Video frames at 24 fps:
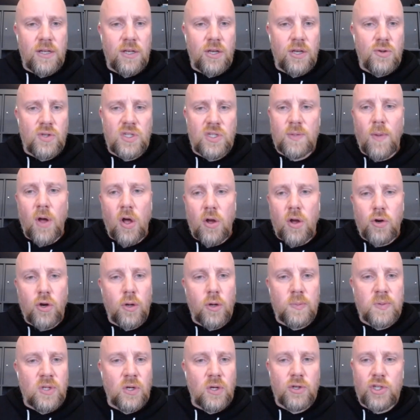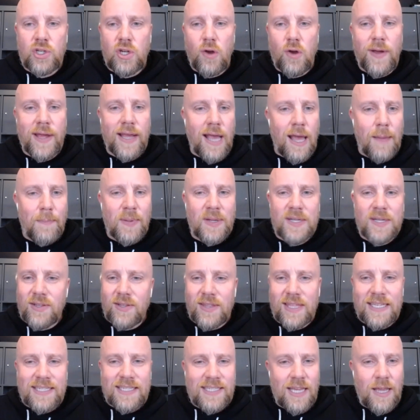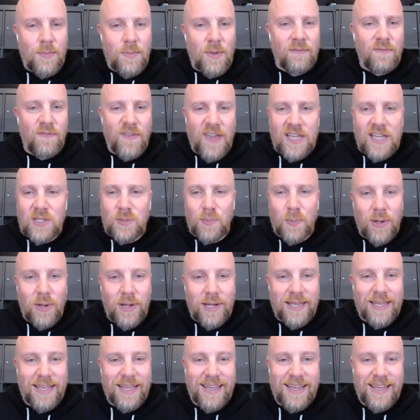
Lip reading: new small groups are showing up until they see them on Facebook,